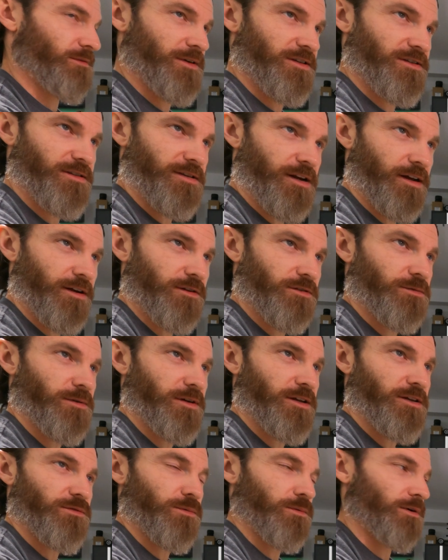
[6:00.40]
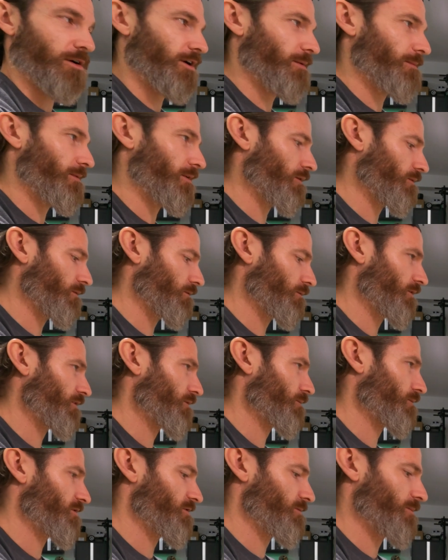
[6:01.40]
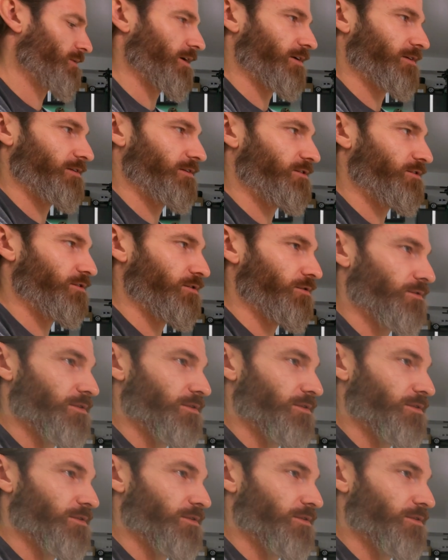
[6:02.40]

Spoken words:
incidentals we need to worry about with respect to